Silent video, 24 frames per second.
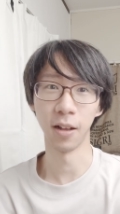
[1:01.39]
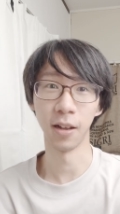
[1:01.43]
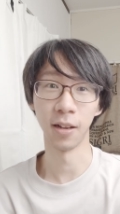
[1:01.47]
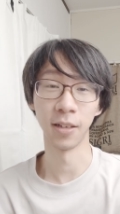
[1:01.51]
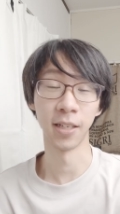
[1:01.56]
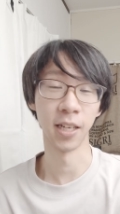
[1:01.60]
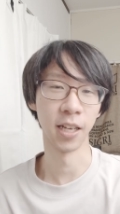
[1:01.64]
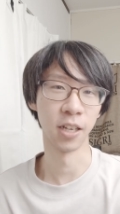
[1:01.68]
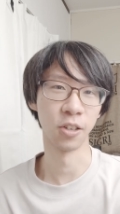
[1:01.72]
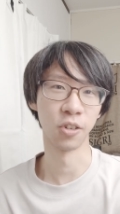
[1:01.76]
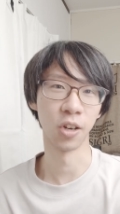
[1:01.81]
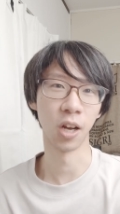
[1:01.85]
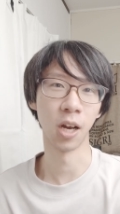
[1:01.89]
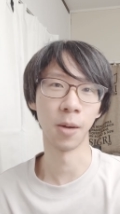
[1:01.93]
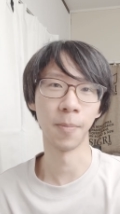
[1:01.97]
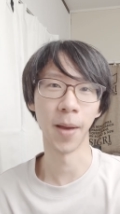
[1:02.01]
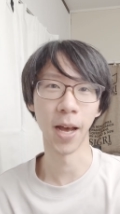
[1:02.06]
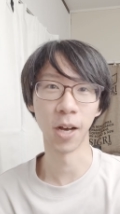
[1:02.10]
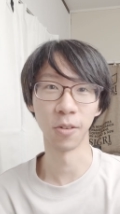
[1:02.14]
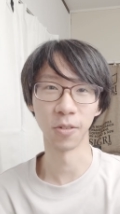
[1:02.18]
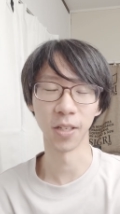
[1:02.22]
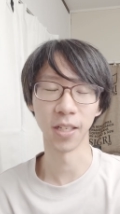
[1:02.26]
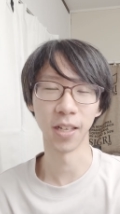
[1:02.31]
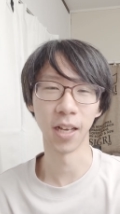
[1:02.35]
a day job
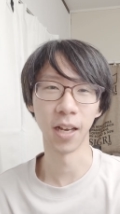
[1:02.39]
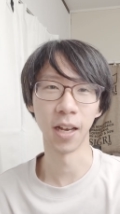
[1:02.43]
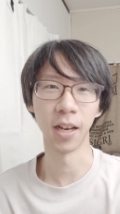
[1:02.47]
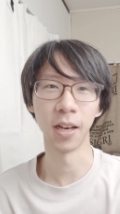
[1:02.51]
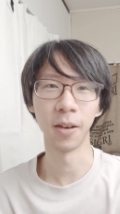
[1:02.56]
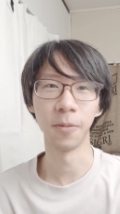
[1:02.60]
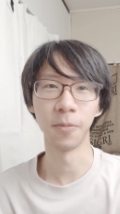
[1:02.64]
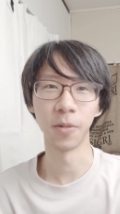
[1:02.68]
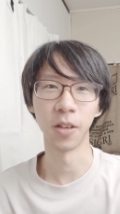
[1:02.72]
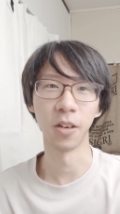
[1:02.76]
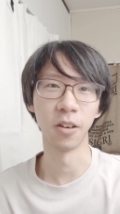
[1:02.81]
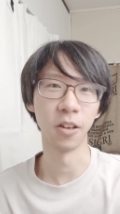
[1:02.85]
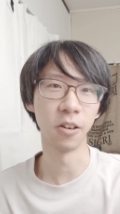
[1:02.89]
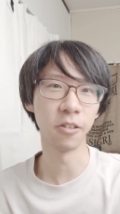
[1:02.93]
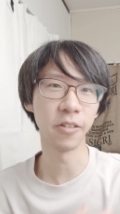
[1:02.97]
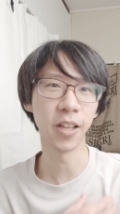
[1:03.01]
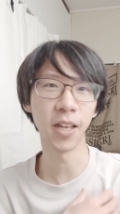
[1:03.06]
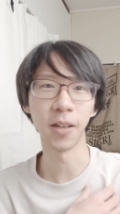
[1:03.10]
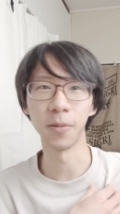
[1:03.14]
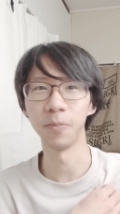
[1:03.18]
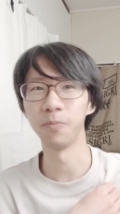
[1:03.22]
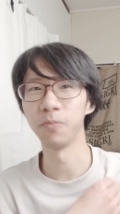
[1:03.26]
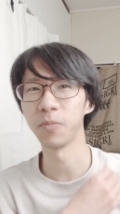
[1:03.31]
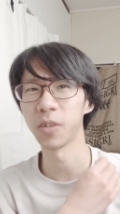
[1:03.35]
outside, you know
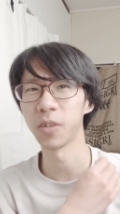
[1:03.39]
that